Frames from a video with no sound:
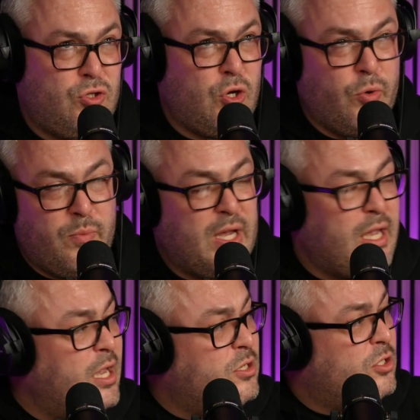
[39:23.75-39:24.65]
2 and a bit
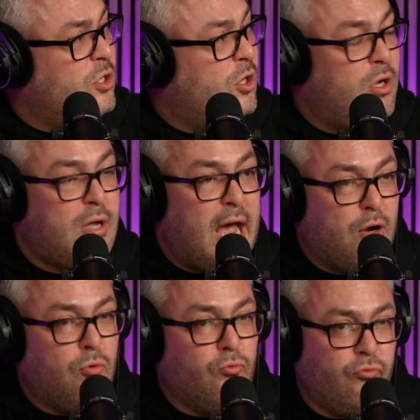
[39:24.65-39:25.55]
years ago. I
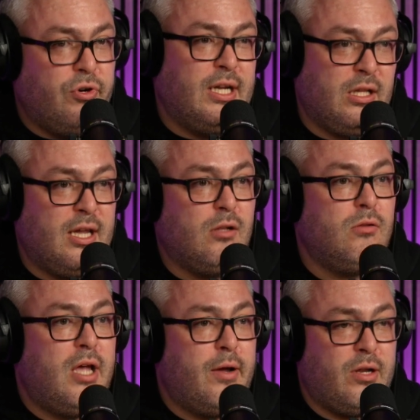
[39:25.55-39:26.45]
got really ill,